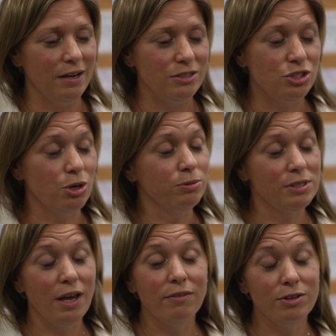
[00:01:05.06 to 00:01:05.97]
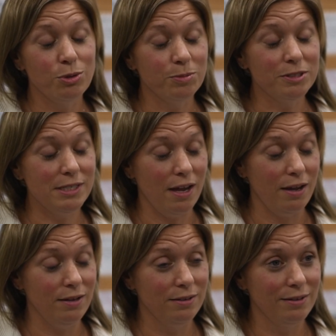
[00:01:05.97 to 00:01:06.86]
I don't have a normal
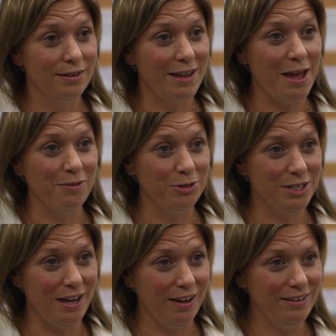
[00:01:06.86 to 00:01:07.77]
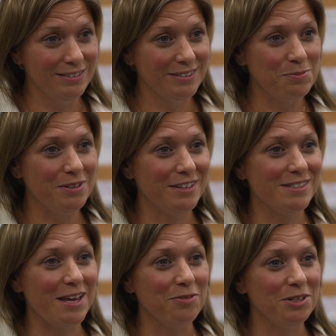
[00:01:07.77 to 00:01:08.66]
day every day
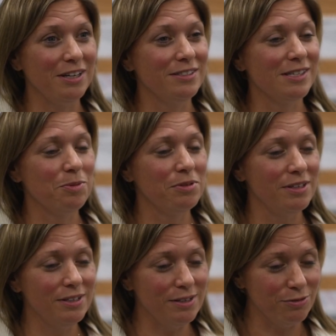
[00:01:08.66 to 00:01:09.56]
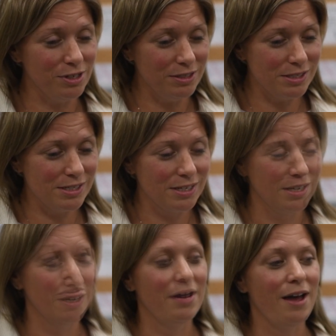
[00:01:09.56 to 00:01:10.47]
because every day is completely different.
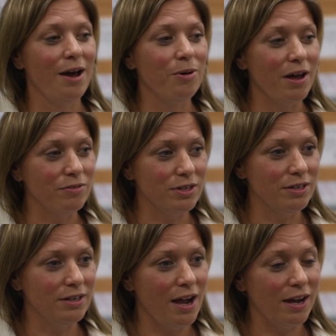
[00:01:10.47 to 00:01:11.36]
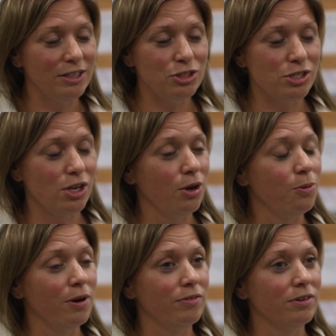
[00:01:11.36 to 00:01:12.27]
However, I just go
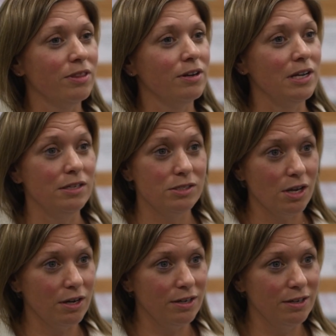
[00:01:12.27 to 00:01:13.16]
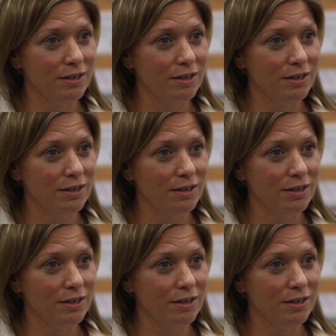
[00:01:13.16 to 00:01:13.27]
wherever the needs are.